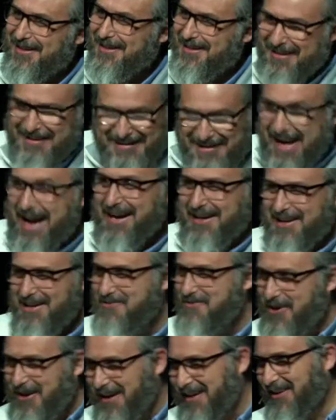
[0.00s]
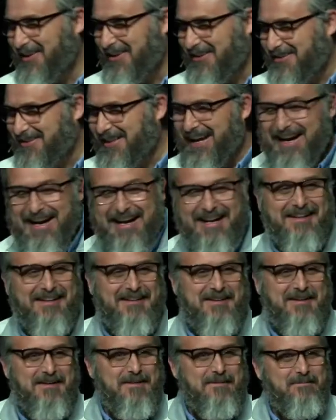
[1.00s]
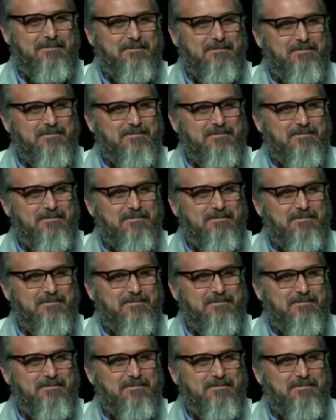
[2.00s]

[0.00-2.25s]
is. It's exactly what it looks like.